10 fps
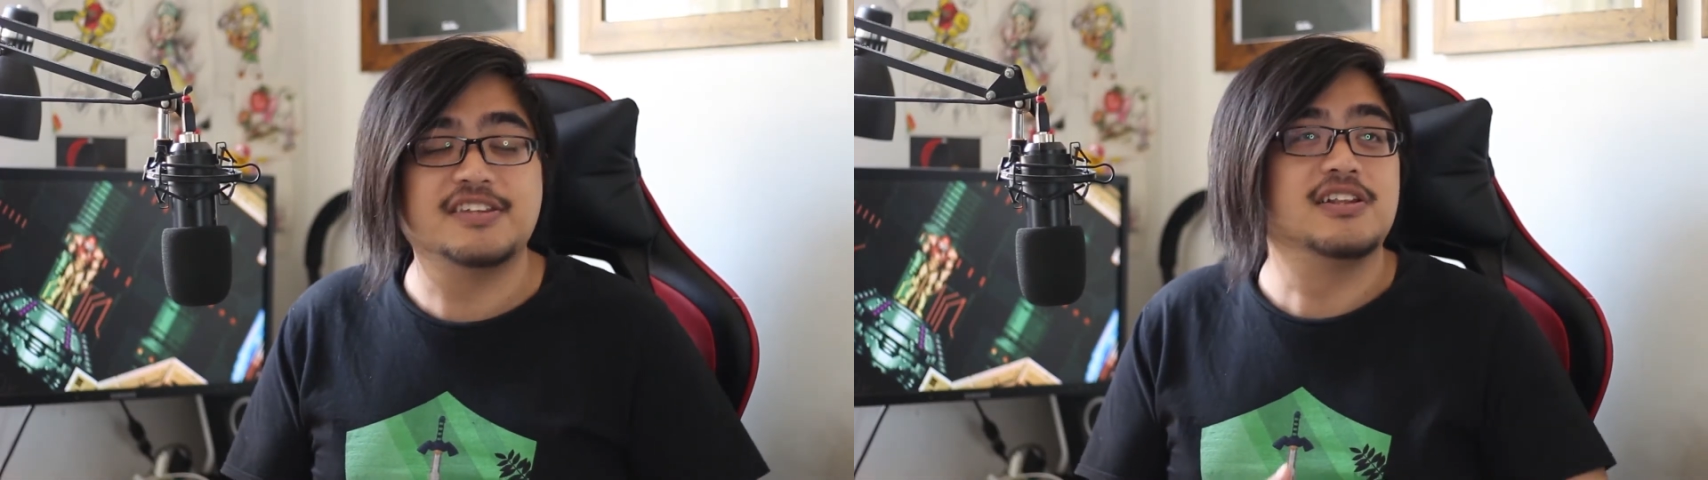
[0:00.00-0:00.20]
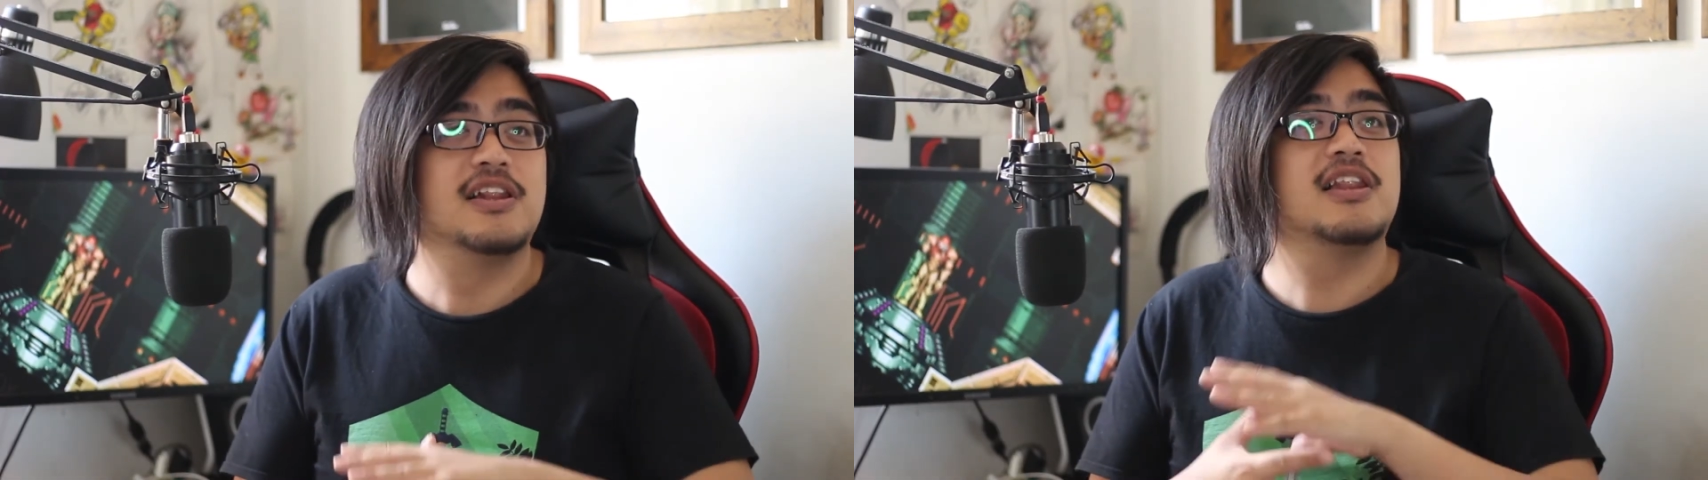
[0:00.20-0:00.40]

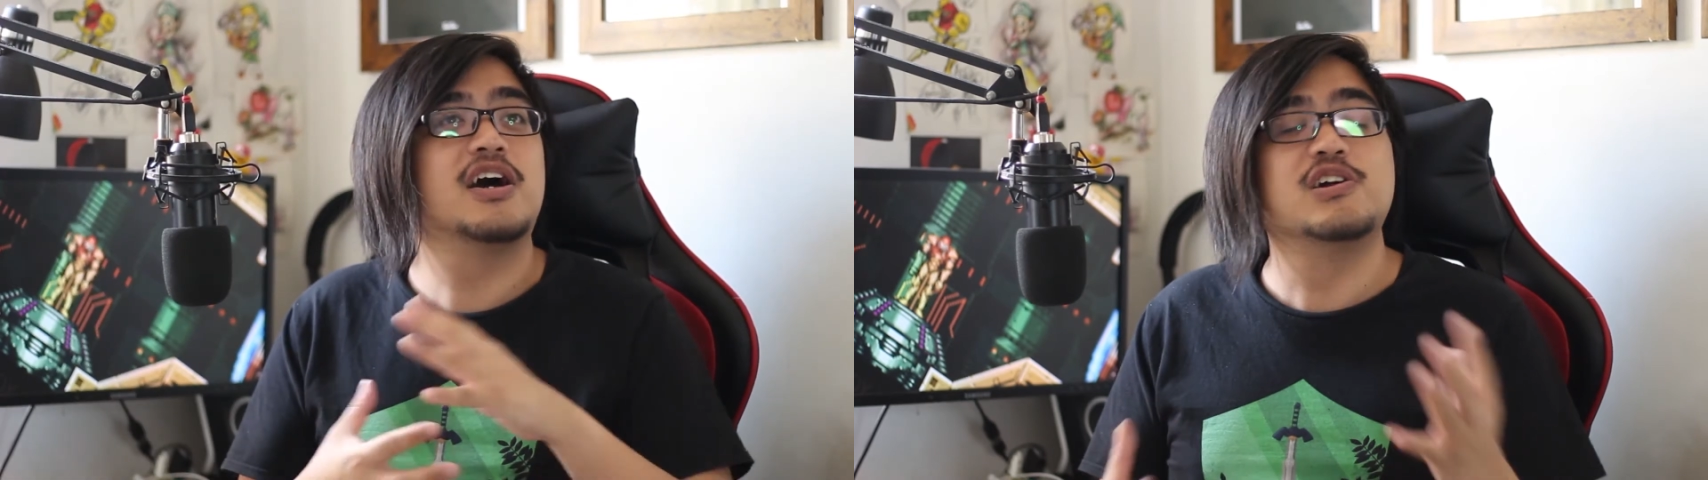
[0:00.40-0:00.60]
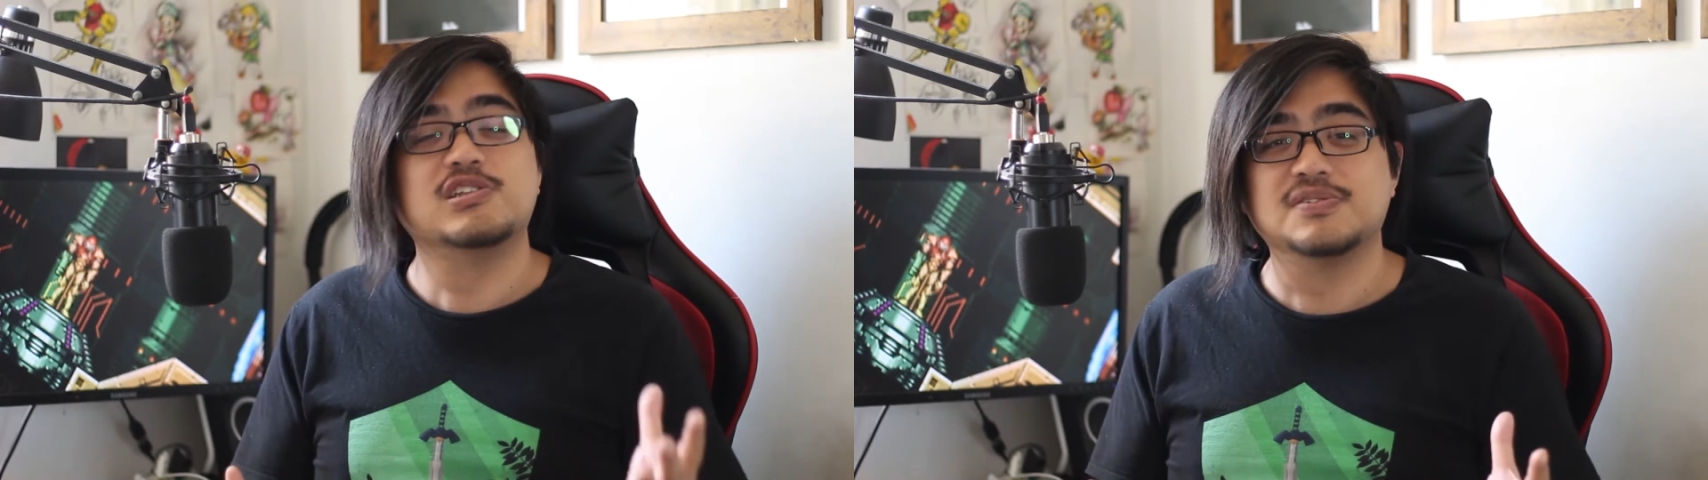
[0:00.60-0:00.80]
to
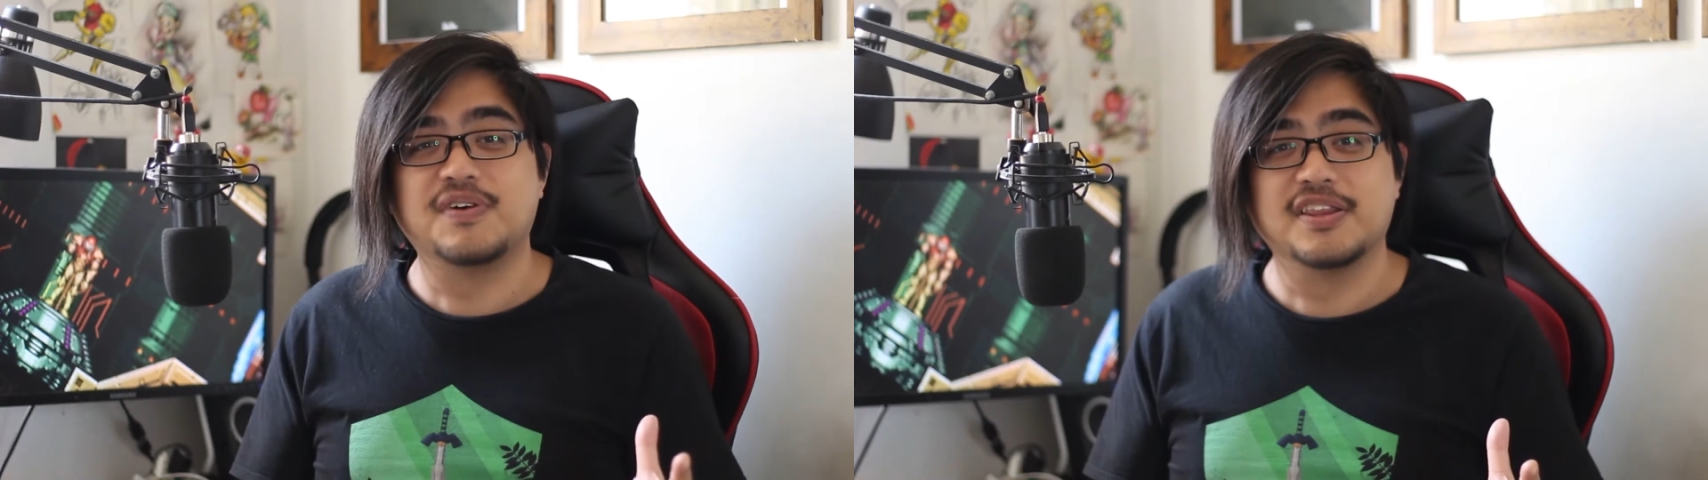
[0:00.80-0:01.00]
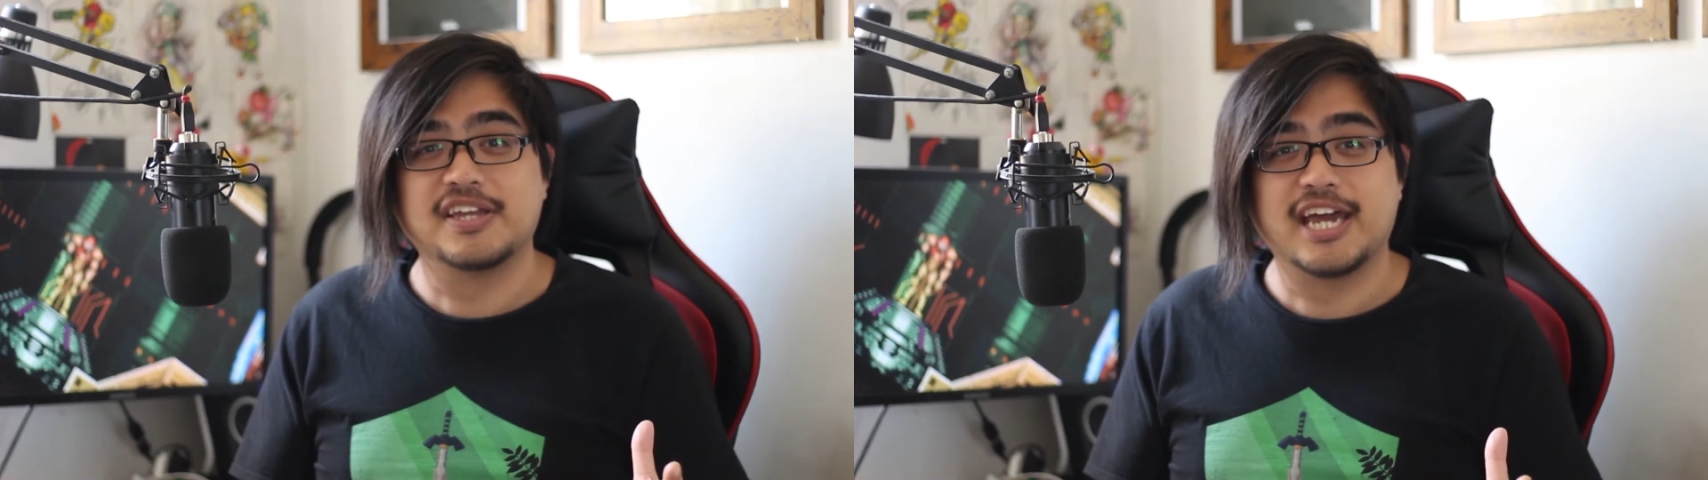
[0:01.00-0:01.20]
loads of other